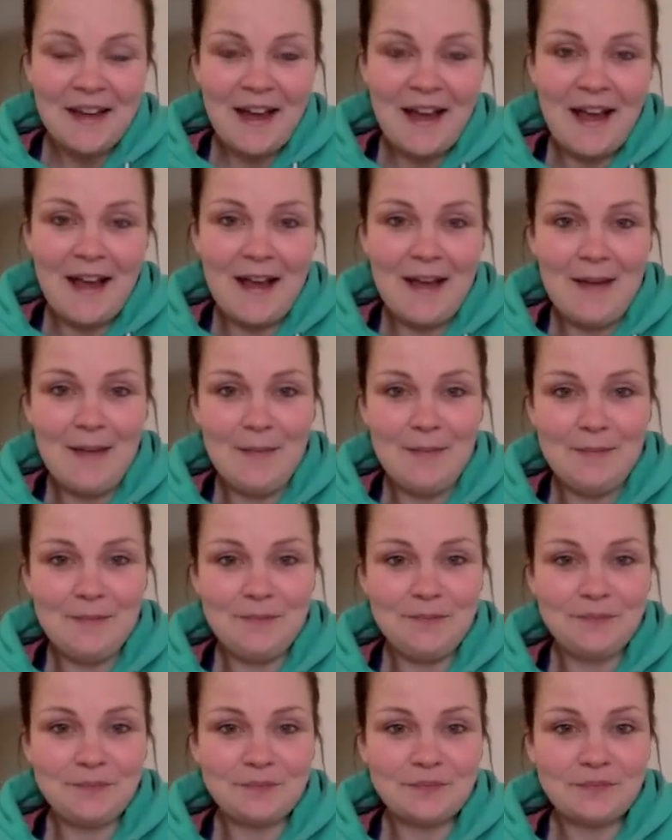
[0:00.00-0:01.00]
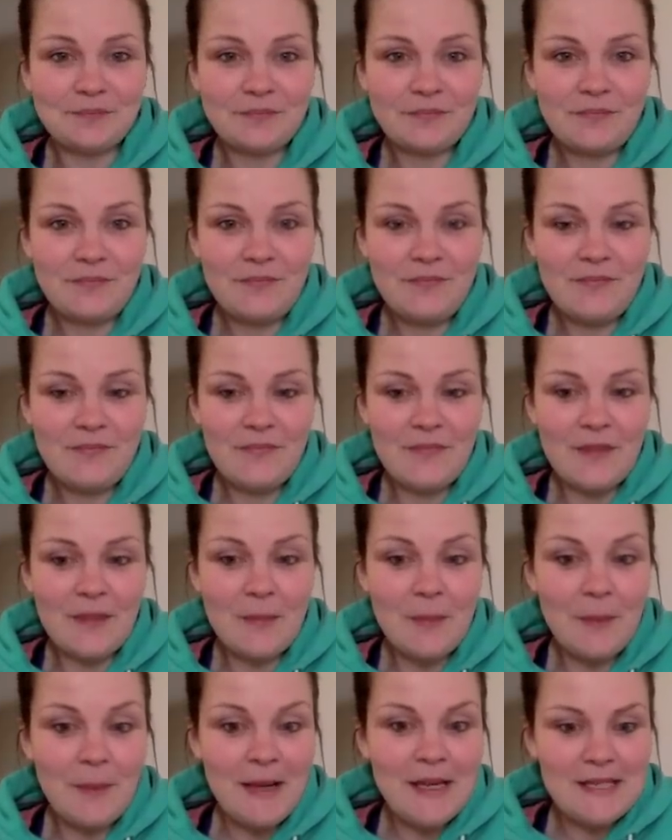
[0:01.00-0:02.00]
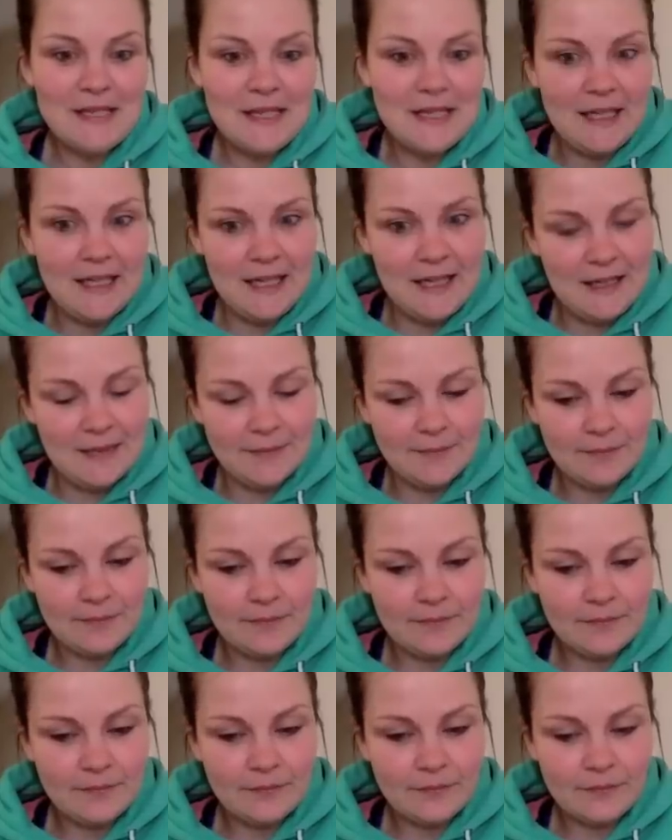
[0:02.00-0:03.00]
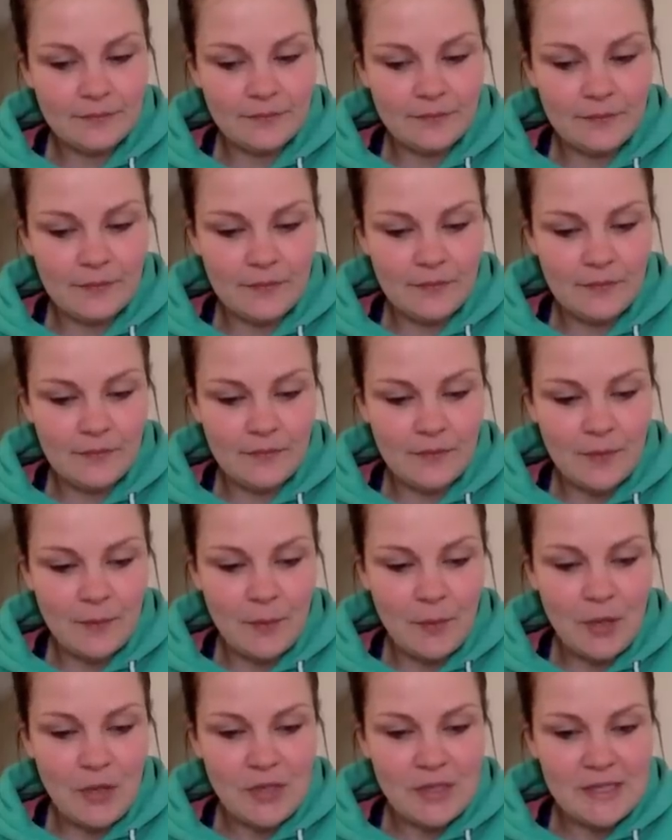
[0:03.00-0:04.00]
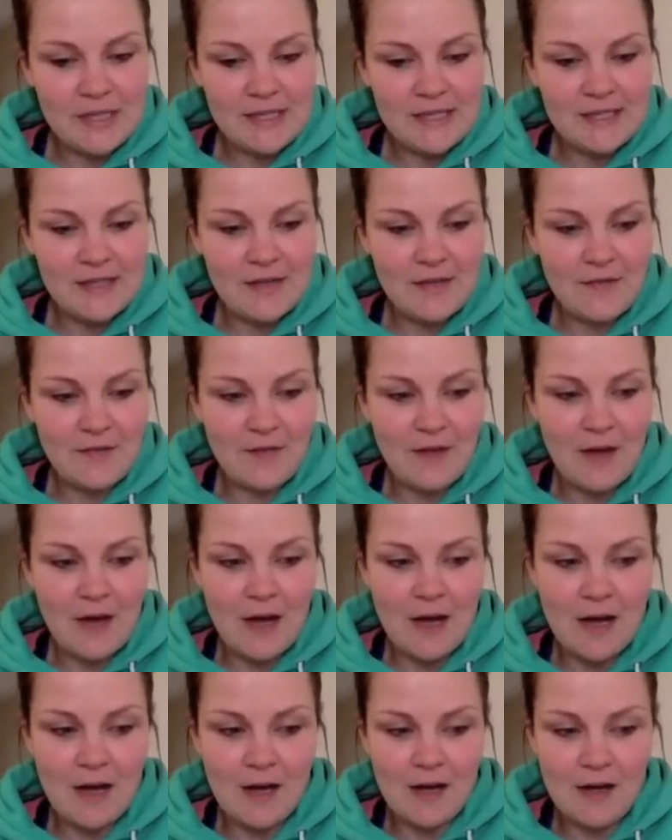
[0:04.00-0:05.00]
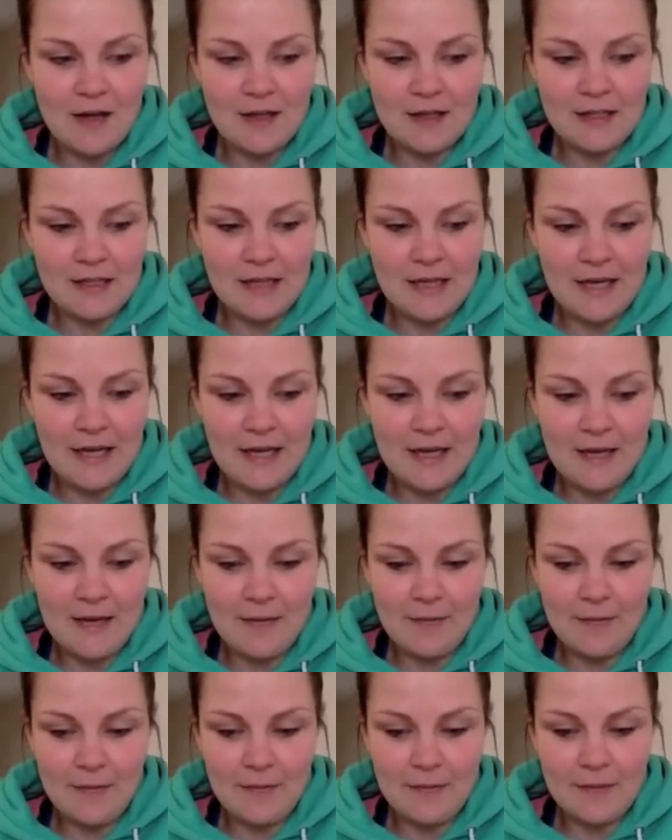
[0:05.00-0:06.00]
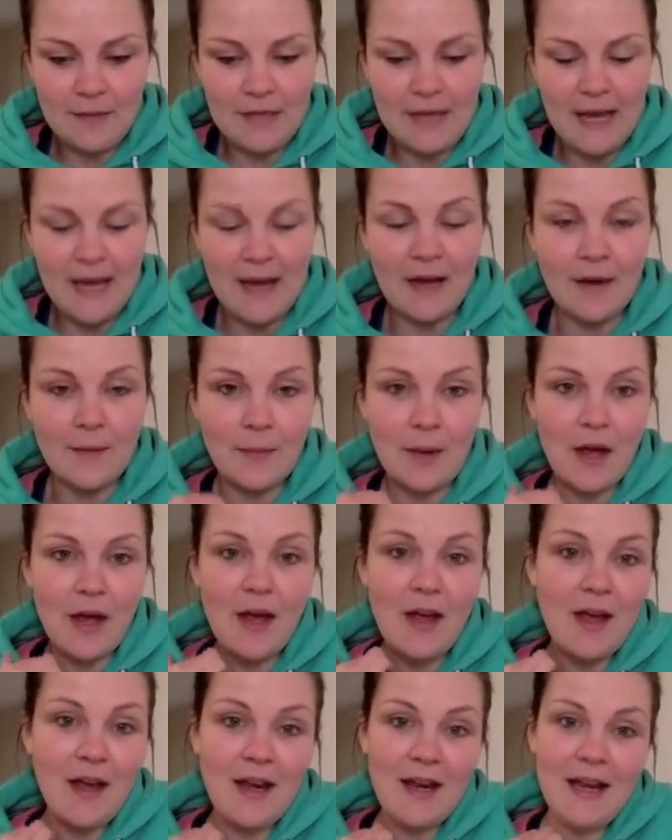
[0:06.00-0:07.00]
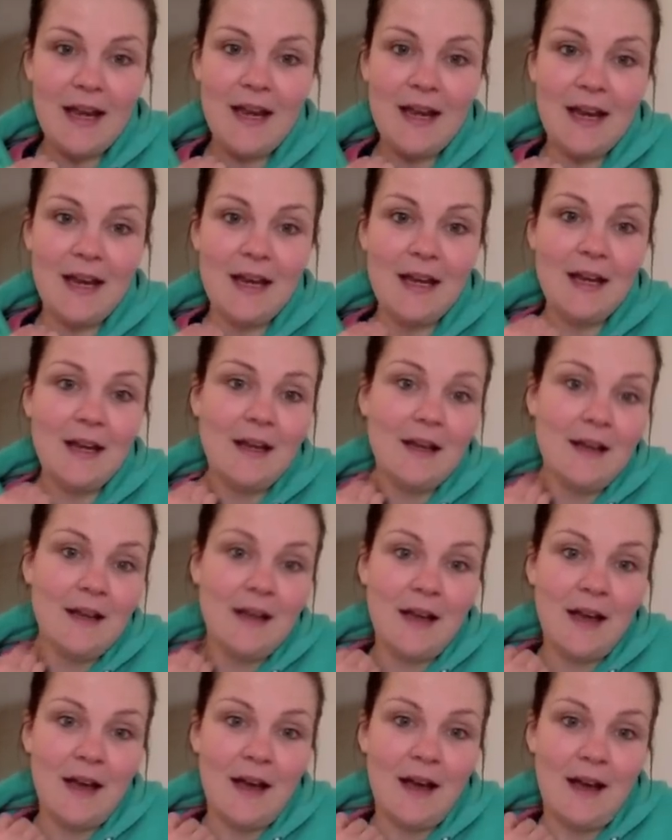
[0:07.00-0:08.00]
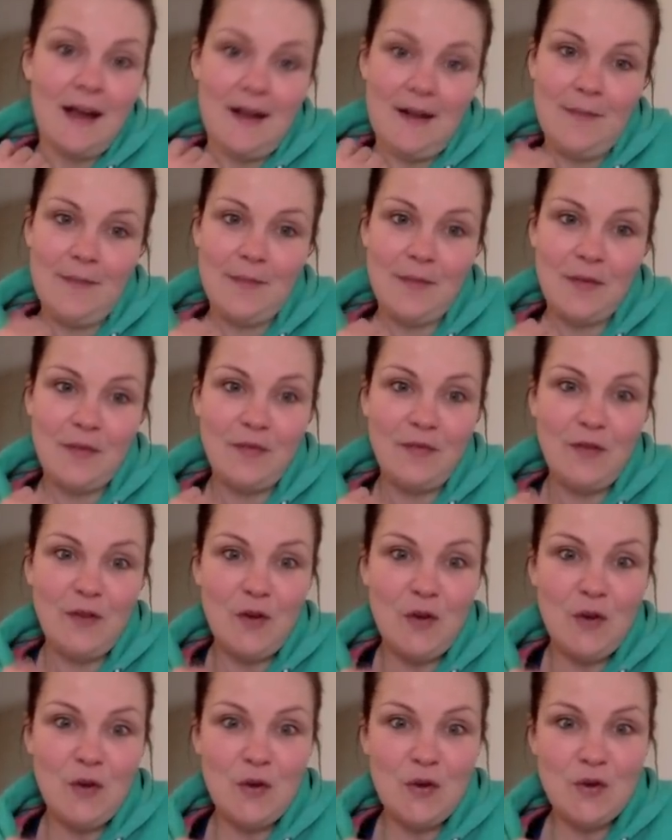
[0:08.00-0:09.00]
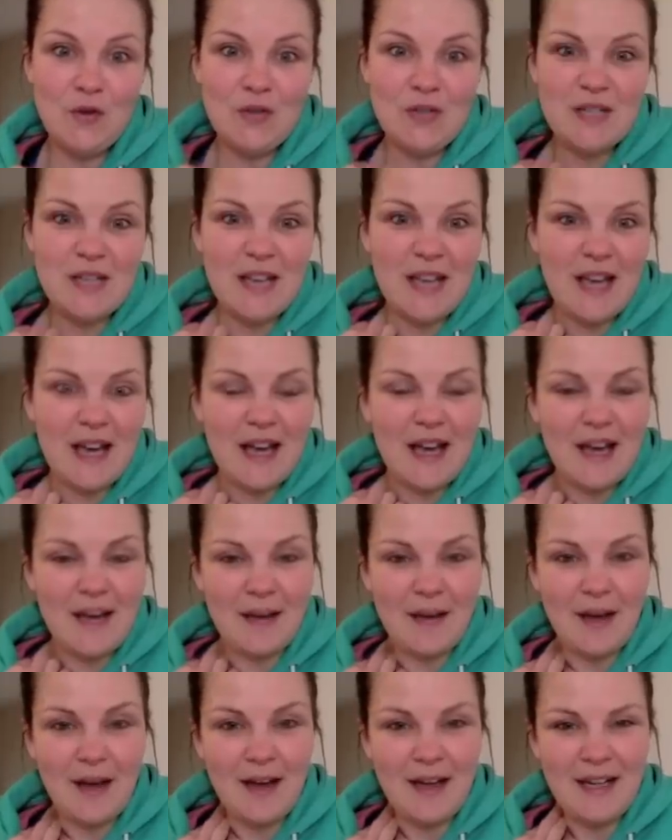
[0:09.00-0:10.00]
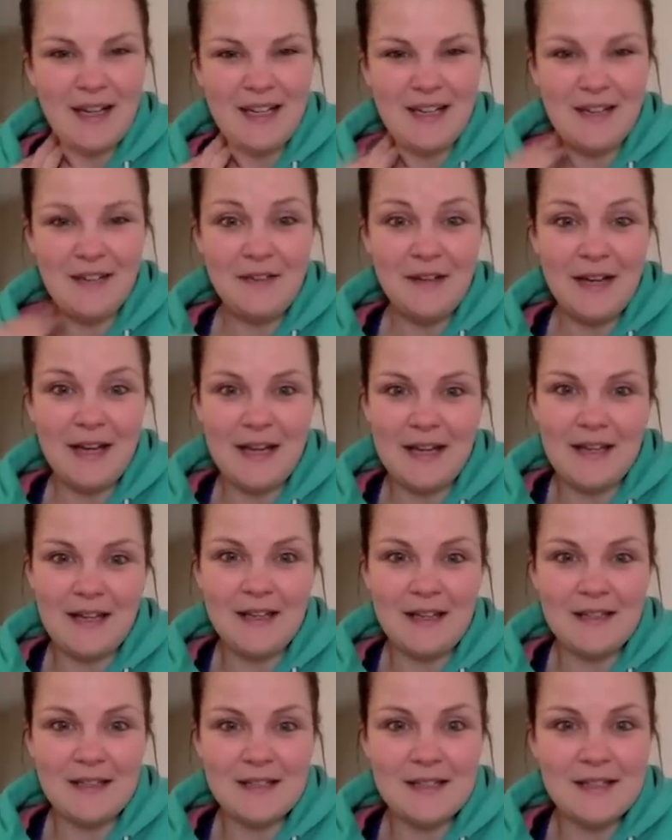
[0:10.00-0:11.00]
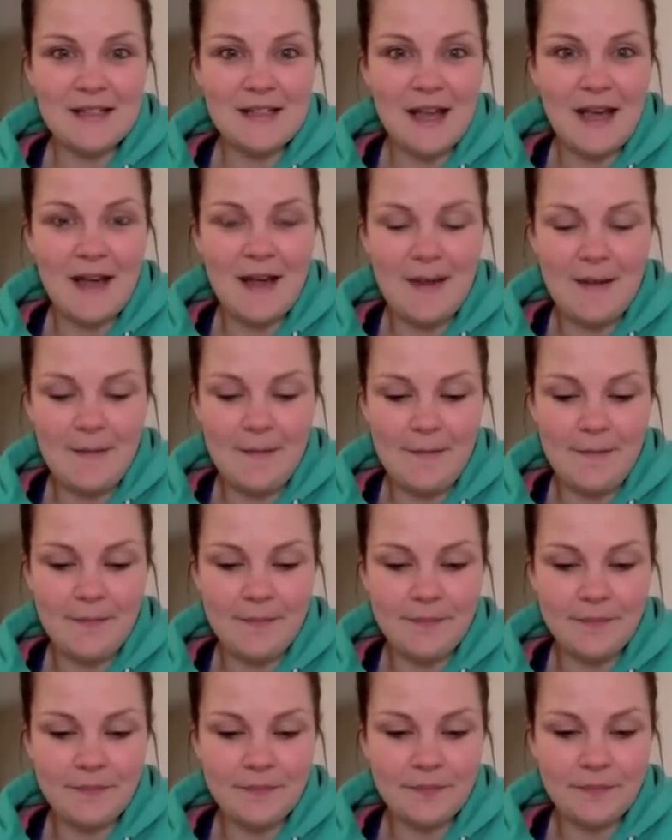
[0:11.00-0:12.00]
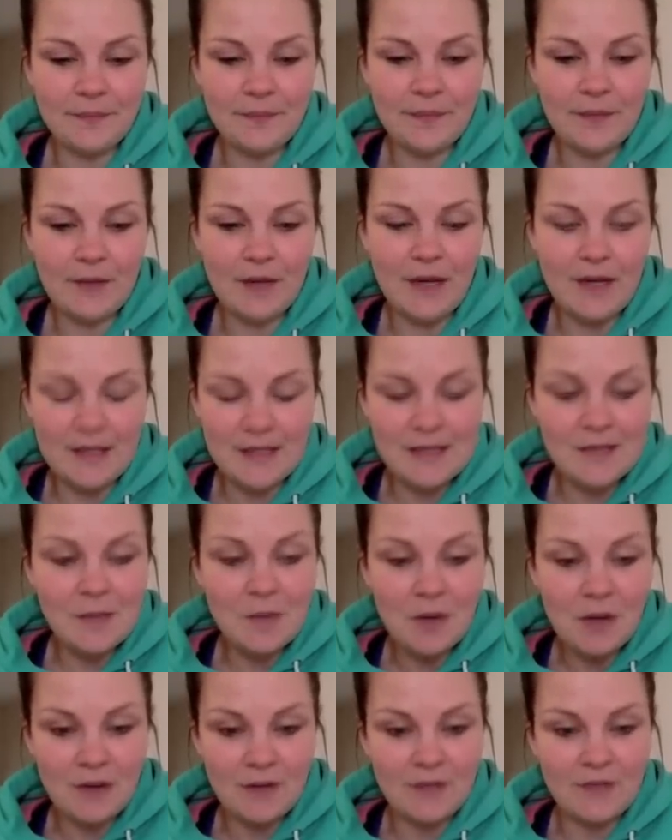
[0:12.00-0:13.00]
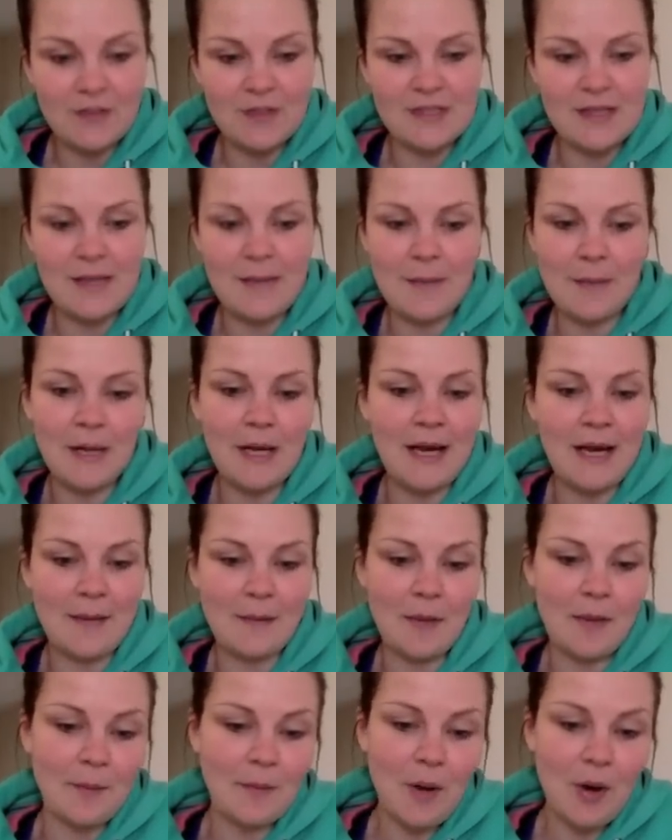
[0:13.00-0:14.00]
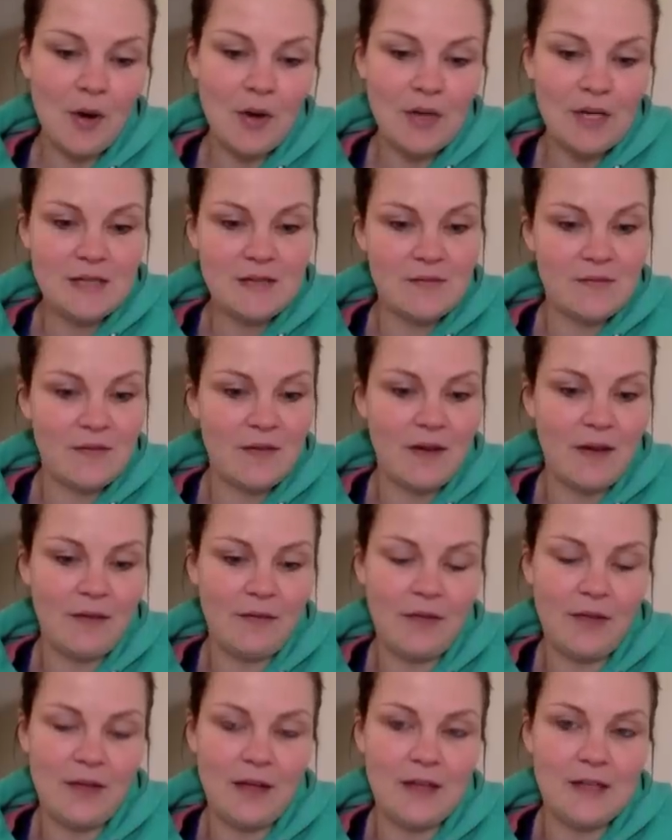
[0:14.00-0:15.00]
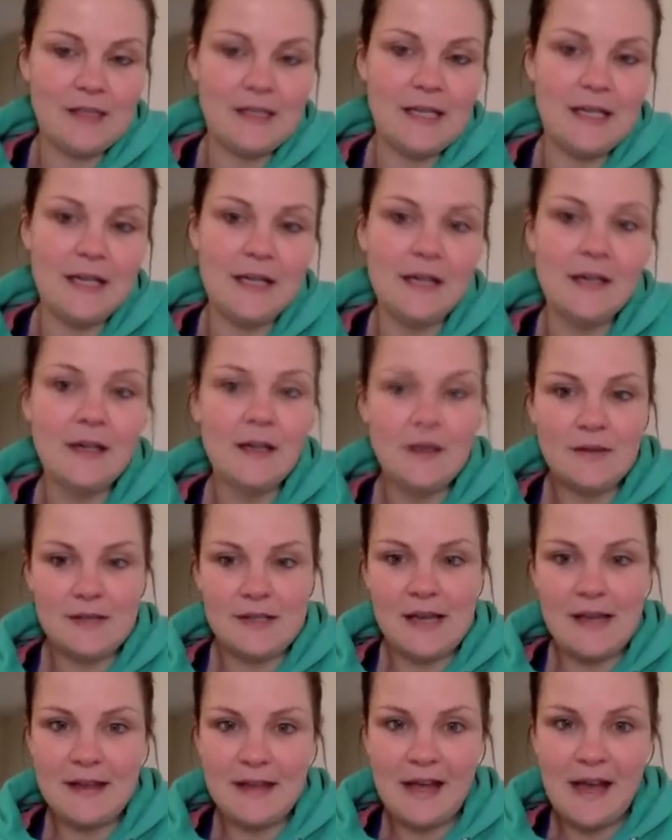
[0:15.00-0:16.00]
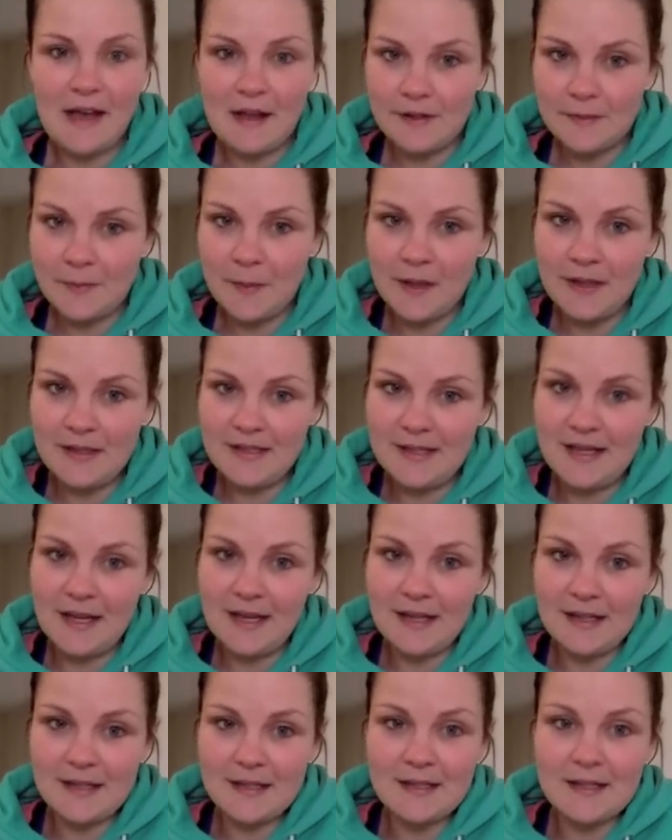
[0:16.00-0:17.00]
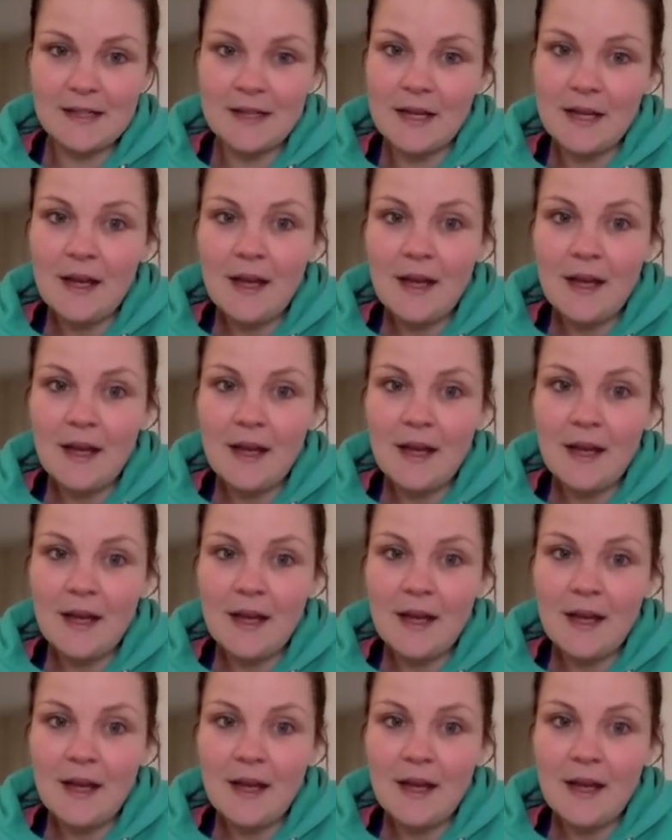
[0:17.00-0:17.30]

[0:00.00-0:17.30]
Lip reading: But basically, the process so far, getting up early, the food, I'm kind of loving it. It's like this morning, for example, I had my porridge at 5:30. So at the house by 6.